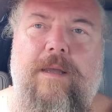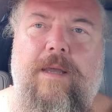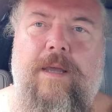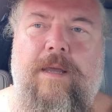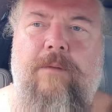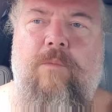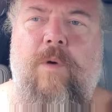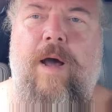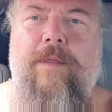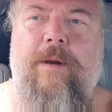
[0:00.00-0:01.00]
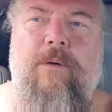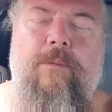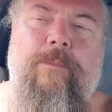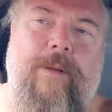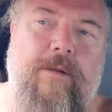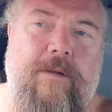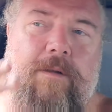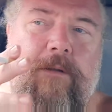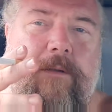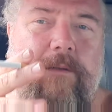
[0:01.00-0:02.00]
and while they were
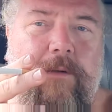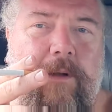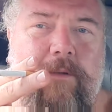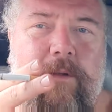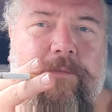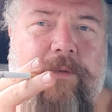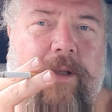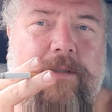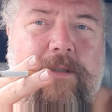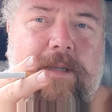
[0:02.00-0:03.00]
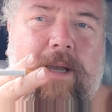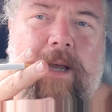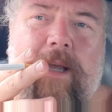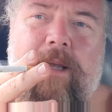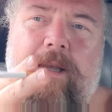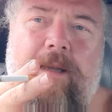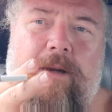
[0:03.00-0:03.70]
building the fence, I